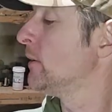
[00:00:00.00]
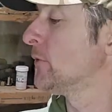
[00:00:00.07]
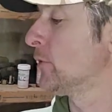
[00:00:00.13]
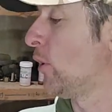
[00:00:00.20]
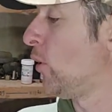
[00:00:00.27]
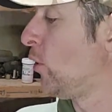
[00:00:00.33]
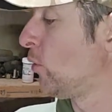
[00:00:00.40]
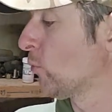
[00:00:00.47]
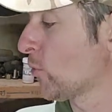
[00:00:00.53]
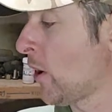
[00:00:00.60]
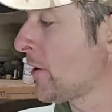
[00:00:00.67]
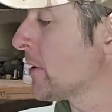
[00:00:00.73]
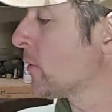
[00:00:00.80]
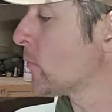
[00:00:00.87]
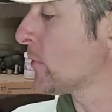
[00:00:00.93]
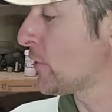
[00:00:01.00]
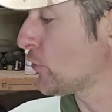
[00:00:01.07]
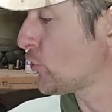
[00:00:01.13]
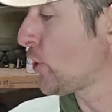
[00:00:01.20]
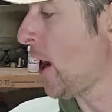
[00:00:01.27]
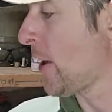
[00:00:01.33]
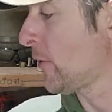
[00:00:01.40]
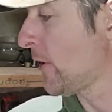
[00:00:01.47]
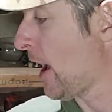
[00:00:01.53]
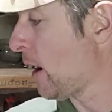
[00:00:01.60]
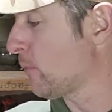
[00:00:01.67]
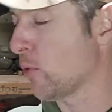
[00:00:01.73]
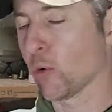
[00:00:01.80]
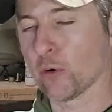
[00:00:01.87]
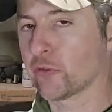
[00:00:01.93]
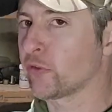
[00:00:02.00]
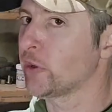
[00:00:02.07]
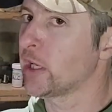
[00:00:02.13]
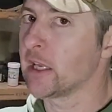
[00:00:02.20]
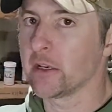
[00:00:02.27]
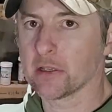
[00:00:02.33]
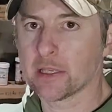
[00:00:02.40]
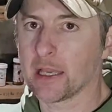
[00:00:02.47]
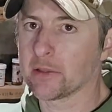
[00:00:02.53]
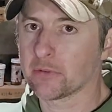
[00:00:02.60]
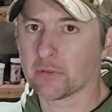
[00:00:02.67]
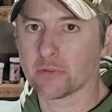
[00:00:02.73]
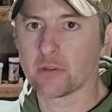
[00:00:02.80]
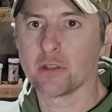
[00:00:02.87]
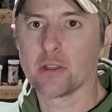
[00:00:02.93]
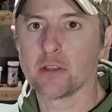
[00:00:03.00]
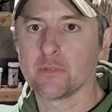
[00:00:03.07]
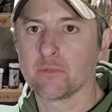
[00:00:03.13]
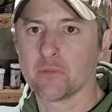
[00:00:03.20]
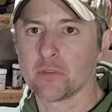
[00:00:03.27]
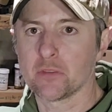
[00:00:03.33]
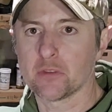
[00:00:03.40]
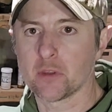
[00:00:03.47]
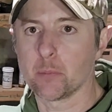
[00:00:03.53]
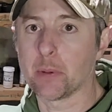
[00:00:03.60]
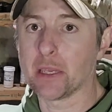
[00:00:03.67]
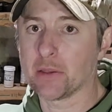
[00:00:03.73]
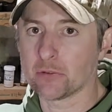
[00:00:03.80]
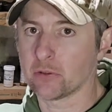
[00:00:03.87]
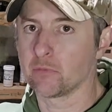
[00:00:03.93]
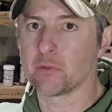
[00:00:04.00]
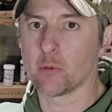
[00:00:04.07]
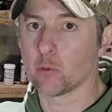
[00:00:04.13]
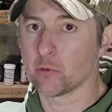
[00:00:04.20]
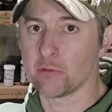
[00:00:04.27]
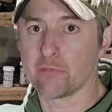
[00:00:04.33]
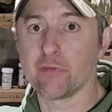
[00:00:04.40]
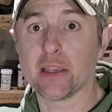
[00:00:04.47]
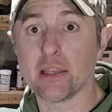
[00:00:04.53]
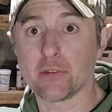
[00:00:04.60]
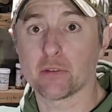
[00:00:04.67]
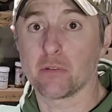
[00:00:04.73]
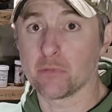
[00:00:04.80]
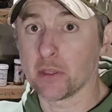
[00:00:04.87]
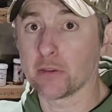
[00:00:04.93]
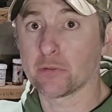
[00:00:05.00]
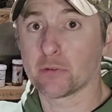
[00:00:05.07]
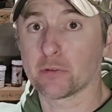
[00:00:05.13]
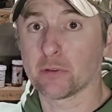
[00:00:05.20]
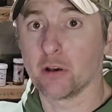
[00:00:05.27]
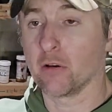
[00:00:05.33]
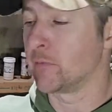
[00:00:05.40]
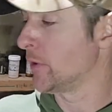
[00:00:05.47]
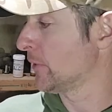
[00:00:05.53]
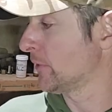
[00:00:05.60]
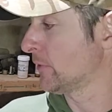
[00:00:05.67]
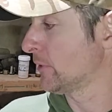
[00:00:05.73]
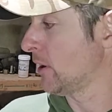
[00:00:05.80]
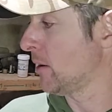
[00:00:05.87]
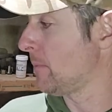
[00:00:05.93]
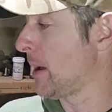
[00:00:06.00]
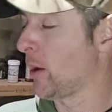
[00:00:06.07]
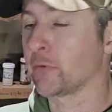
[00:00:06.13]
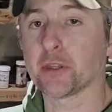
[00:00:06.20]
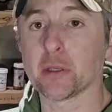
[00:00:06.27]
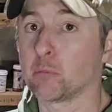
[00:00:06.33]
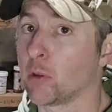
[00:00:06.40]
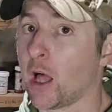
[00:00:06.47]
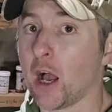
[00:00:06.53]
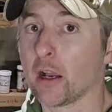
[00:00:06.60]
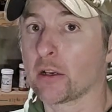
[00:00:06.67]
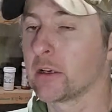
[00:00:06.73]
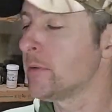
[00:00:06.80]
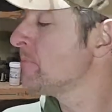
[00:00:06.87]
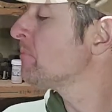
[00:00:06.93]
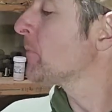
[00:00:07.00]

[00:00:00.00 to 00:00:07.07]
Don't run it with the channeled out portion in against the base of, or the face of this mounting block.